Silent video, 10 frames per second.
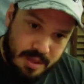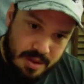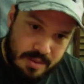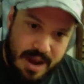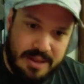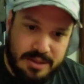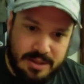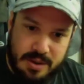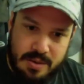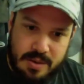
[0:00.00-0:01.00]
right?
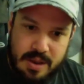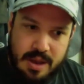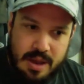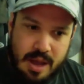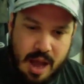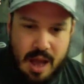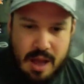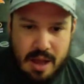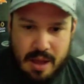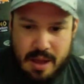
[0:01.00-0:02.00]
So
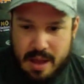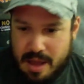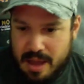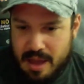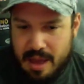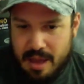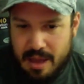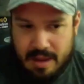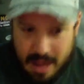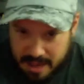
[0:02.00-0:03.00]

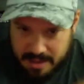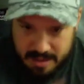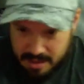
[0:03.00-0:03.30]
unlike